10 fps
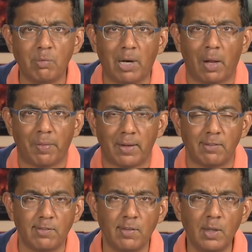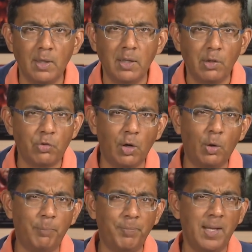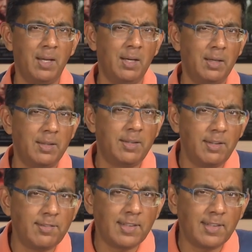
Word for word: about this. So, this